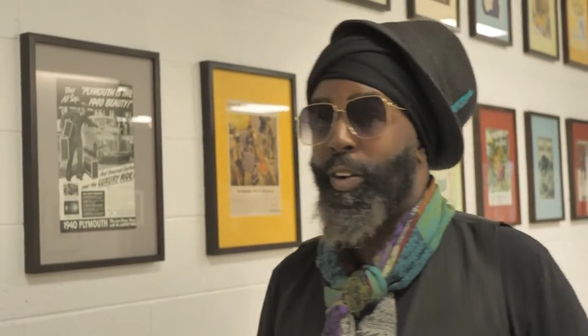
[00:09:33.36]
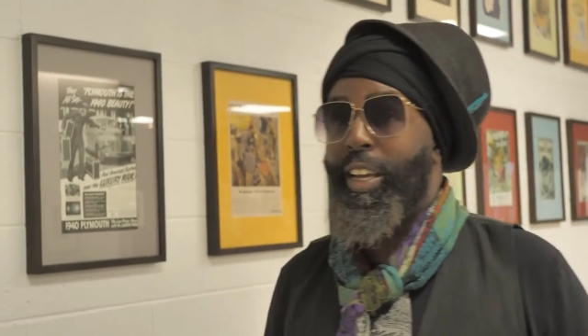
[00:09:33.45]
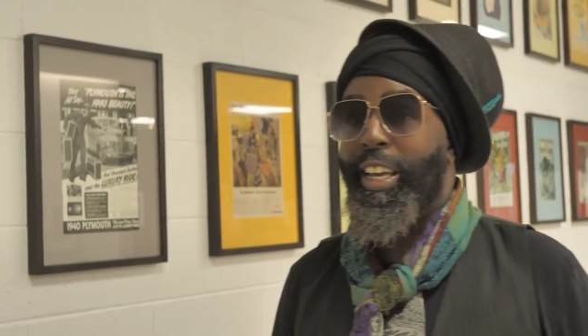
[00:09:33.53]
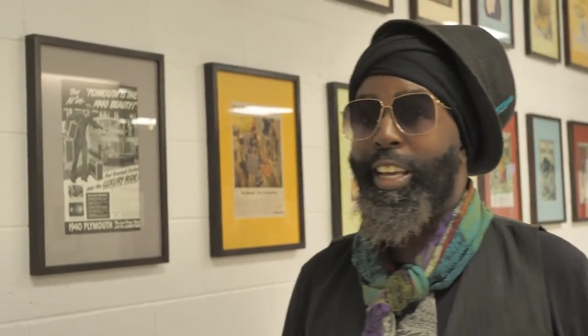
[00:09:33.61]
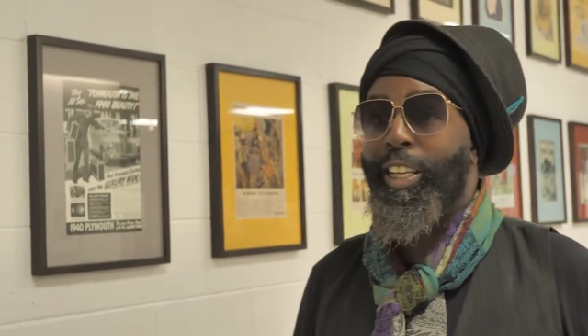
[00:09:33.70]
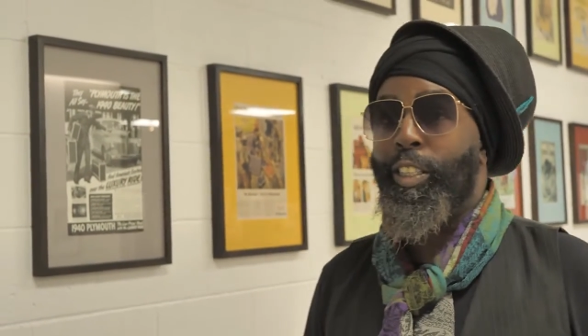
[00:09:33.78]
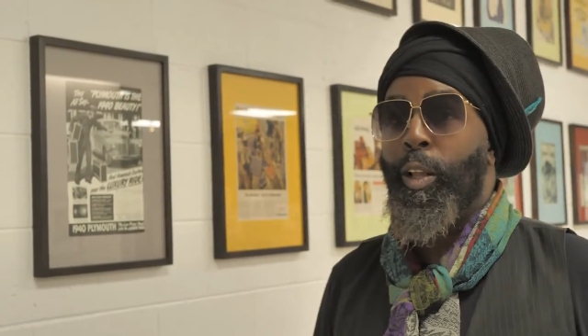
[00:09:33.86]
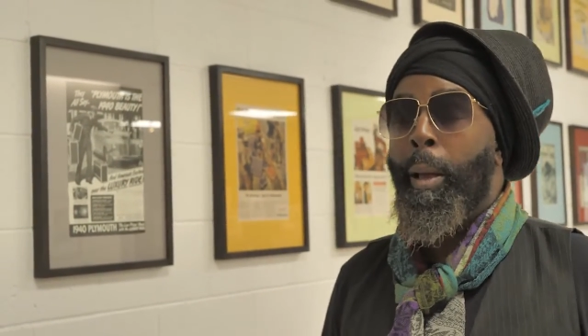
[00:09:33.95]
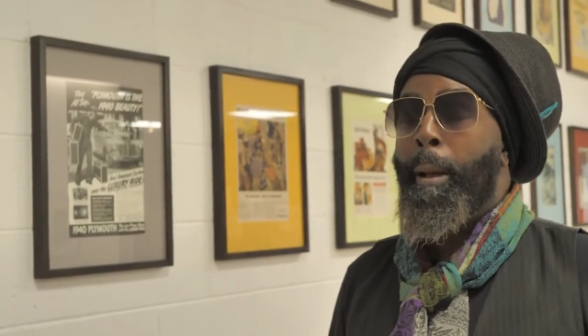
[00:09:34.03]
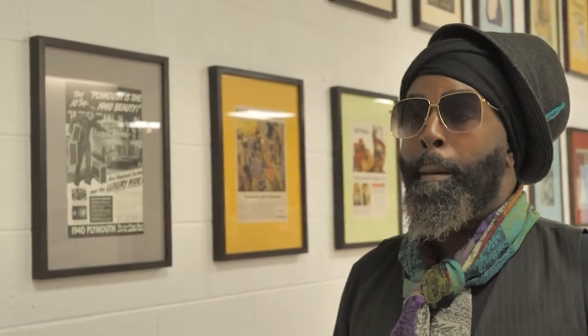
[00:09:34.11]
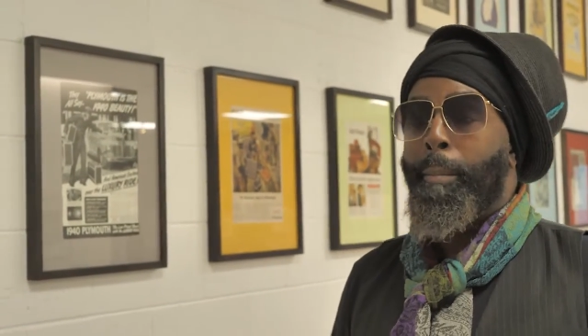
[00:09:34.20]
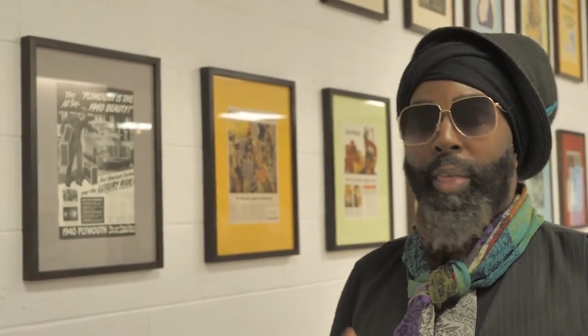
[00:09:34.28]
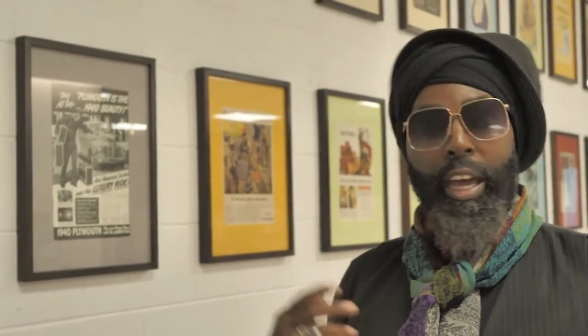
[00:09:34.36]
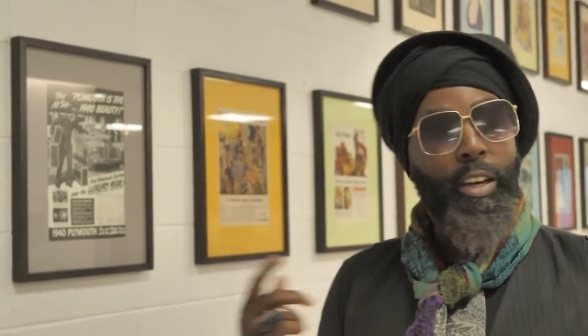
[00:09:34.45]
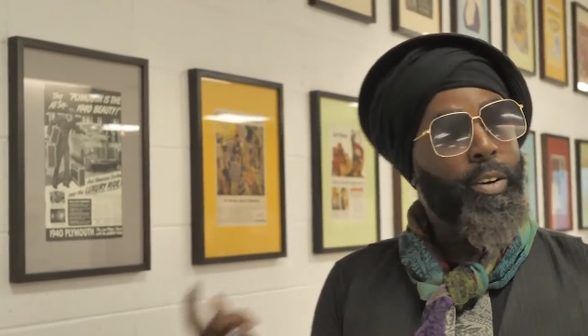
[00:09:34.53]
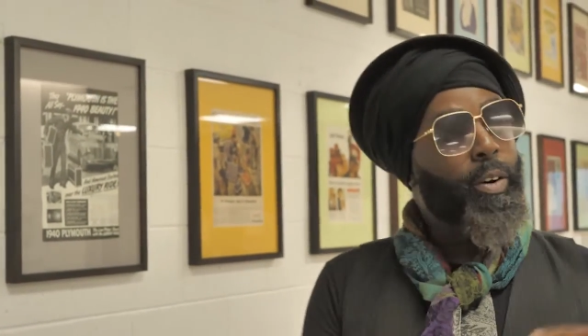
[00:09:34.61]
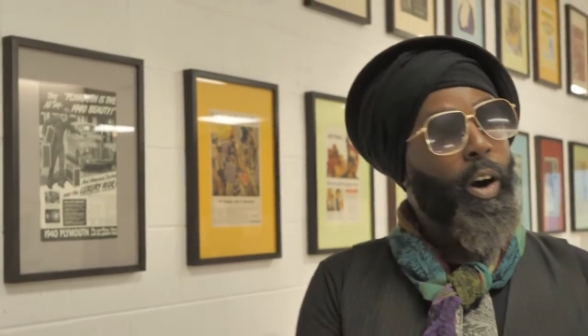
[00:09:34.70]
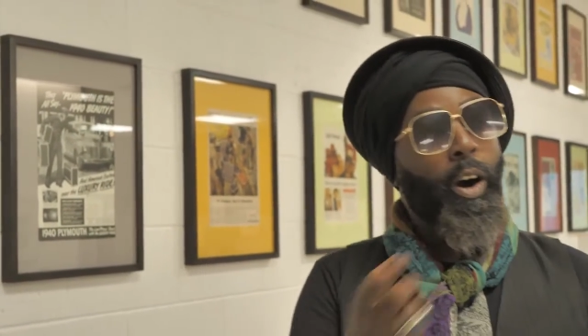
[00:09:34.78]
friends
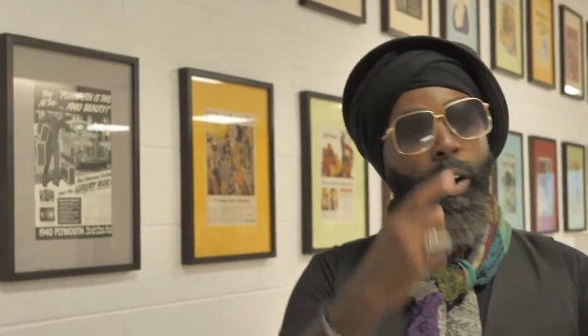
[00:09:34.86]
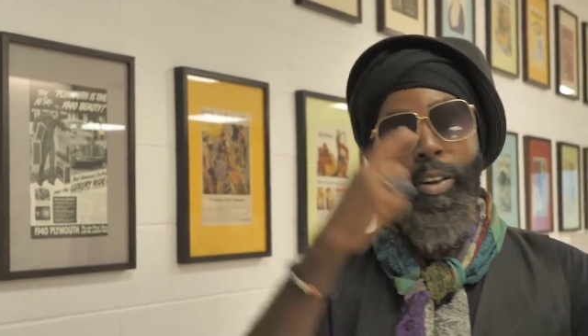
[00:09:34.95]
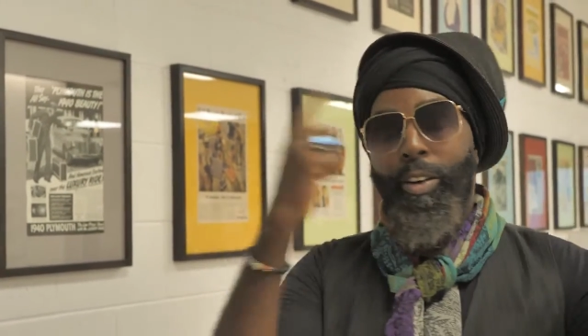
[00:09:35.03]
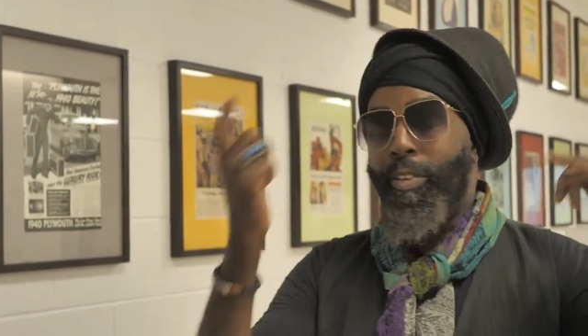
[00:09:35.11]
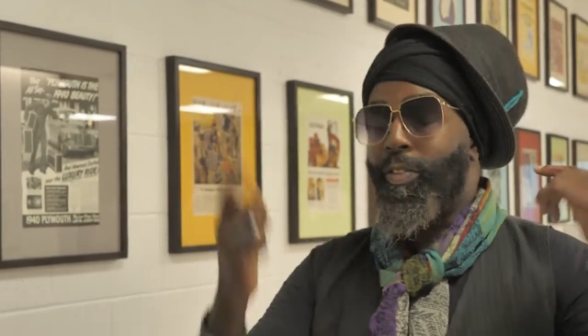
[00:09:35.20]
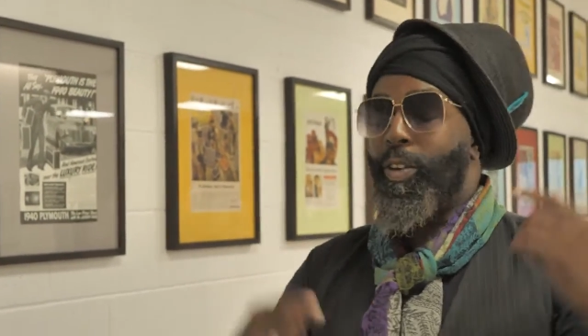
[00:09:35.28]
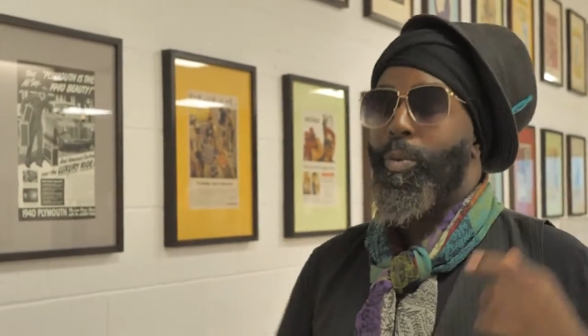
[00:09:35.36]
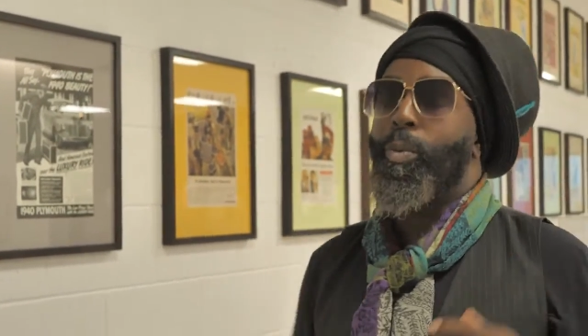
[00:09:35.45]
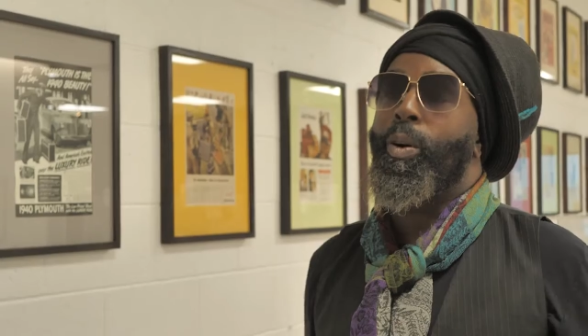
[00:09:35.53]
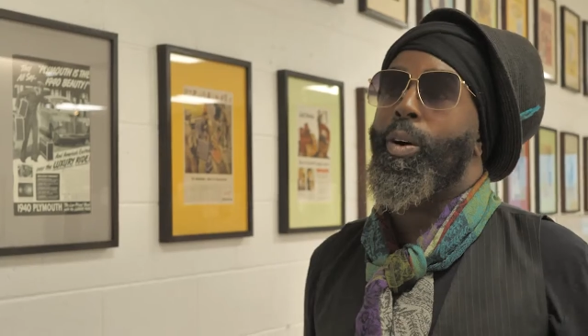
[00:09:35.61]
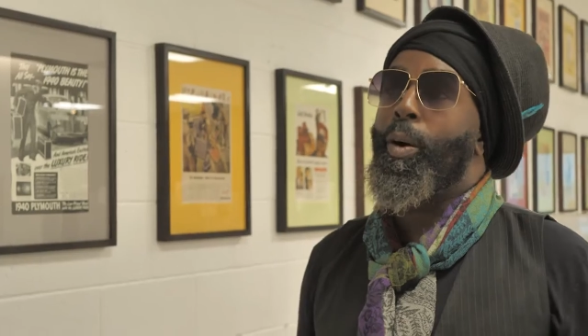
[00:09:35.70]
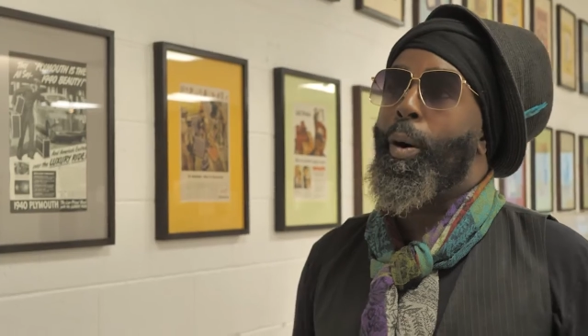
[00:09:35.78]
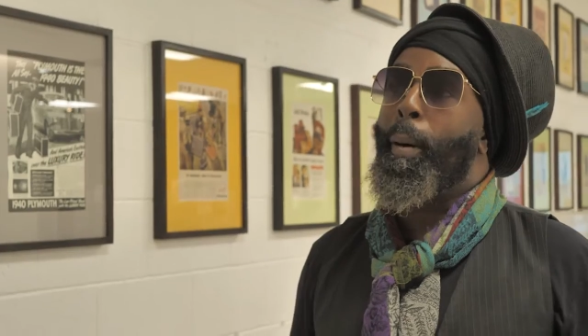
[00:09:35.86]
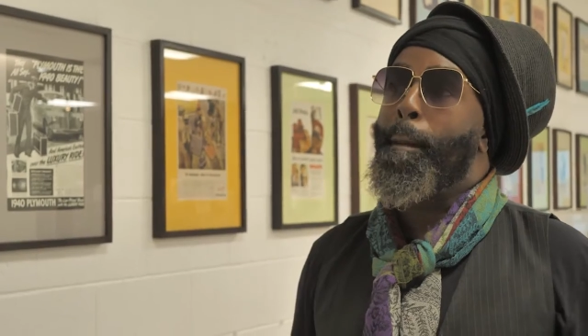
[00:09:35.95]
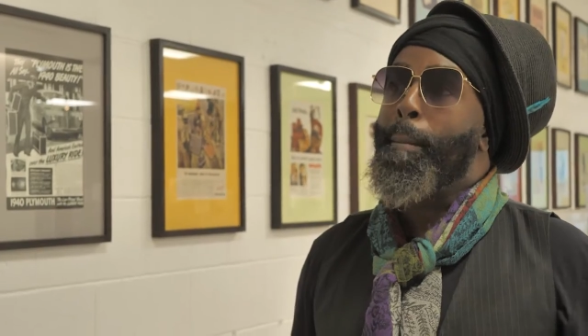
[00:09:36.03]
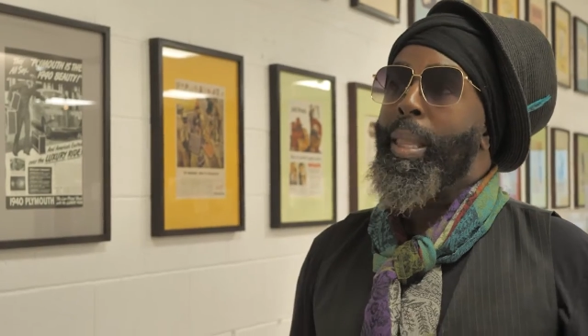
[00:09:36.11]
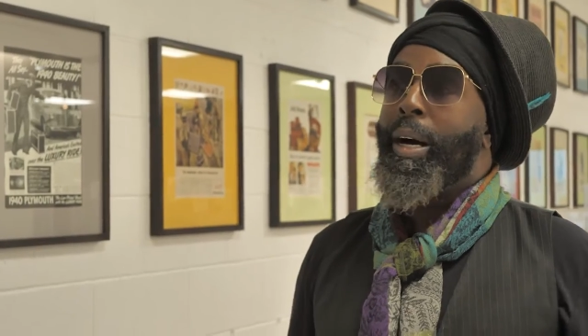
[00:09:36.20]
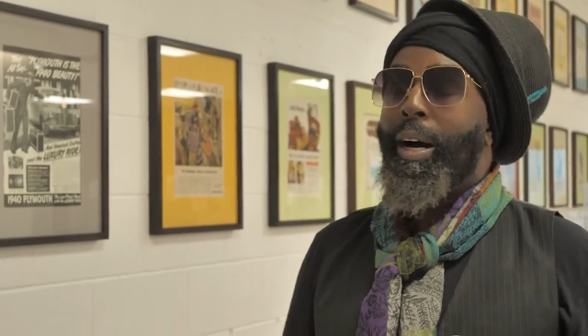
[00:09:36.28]
that go all over the
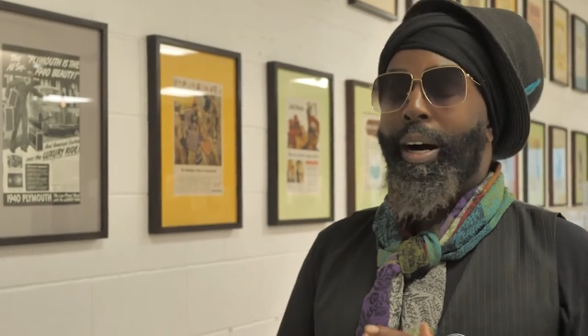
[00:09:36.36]
world